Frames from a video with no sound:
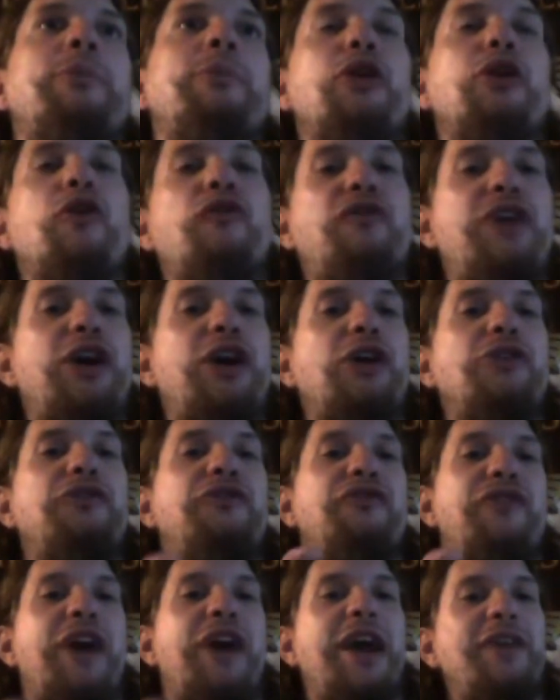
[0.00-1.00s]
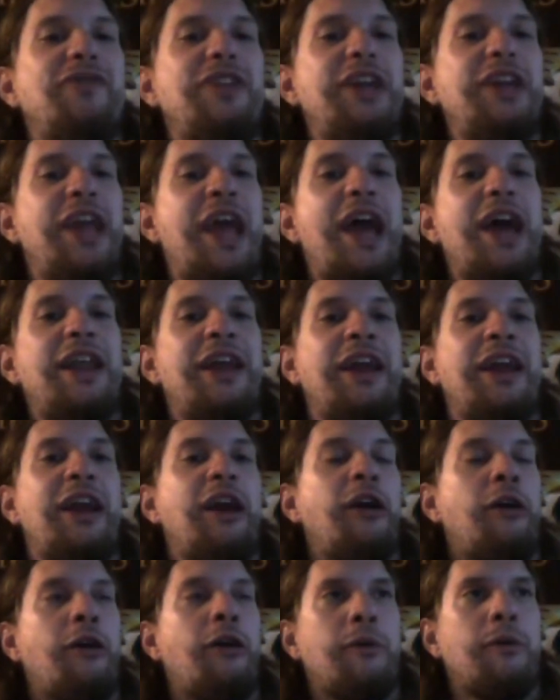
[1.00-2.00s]
Blofeld finally had
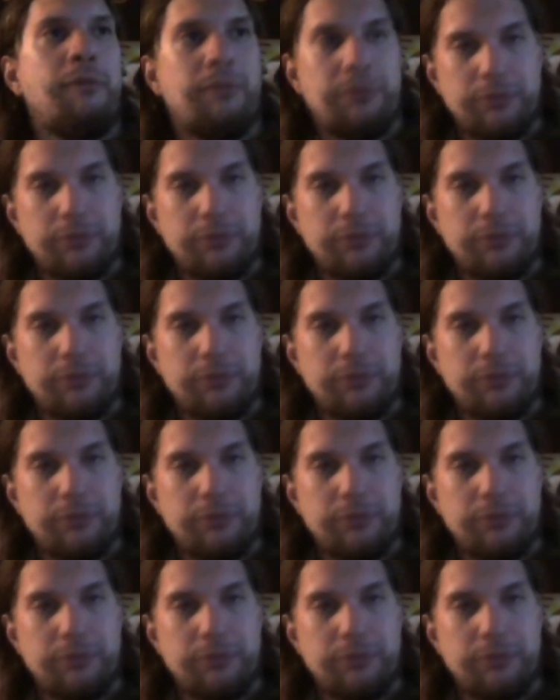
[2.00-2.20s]
hair